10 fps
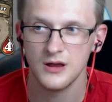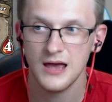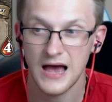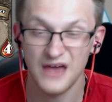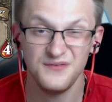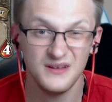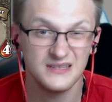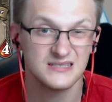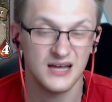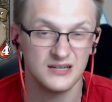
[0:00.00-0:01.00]
I think
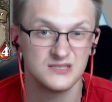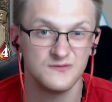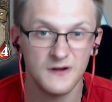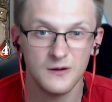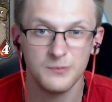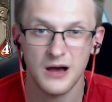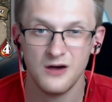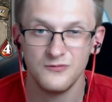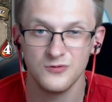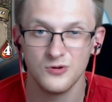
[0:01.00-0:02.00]
this card is very
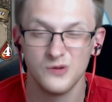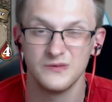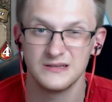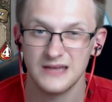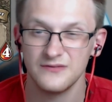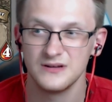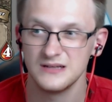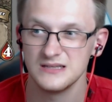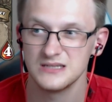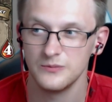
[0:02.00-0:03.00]
powerful and will
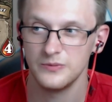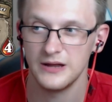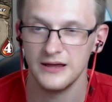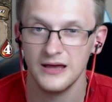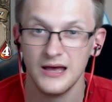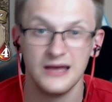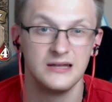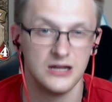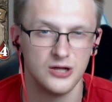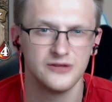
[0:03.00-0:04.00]
definitely see play in
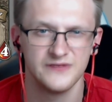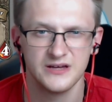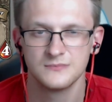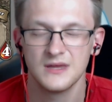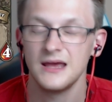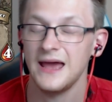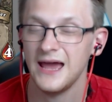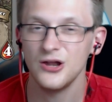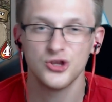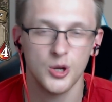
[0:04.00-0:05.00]
a lot of decks.
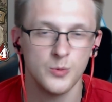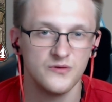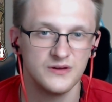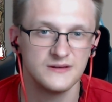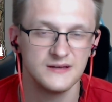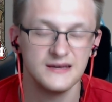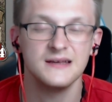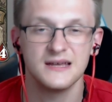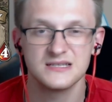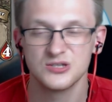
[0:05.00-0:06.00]
And on top of it, it
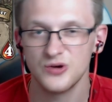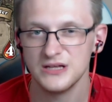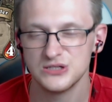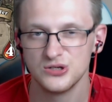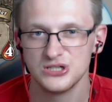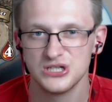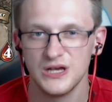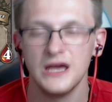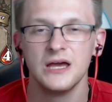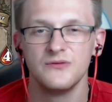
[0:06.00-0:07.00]
has great
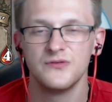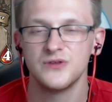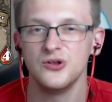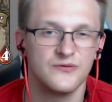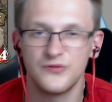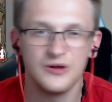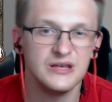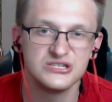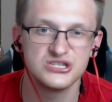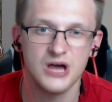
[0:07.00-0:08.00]
synergy with the new
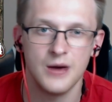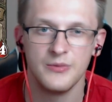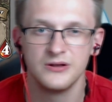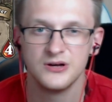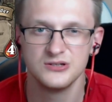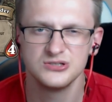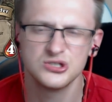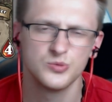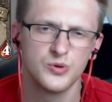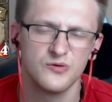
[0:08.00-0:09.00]
Reese Shaman, just
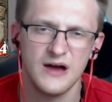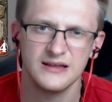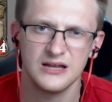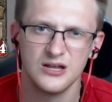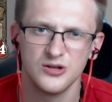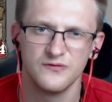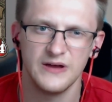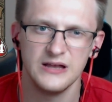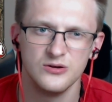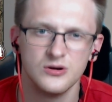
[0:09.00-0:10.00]
to provide a lot of
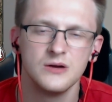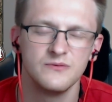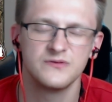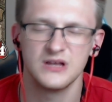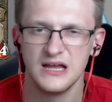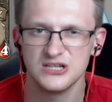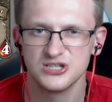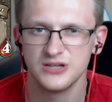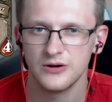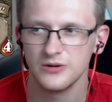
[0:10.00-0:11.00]
value with the
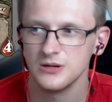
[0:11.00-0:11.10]
legendary.